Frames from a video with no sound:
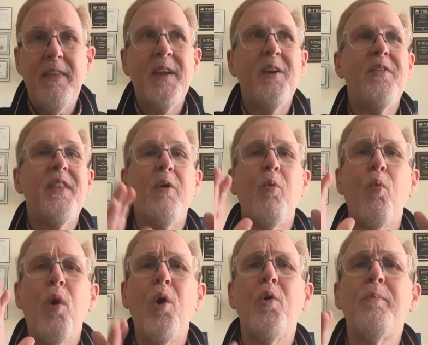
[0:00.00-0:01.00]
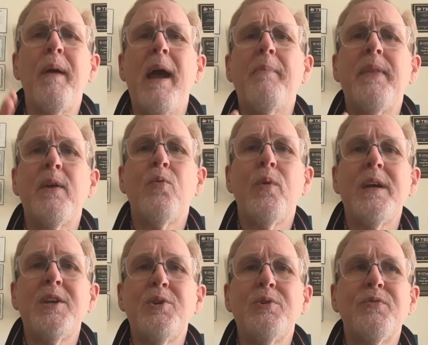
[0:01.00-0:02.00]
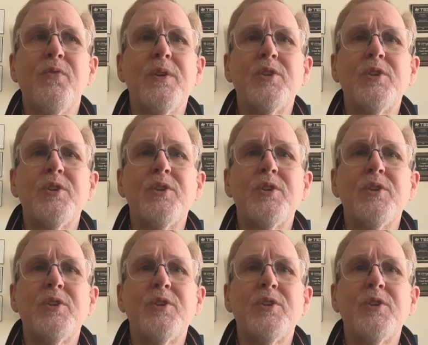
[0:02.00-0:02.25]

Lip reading: They're the roadmap that we use for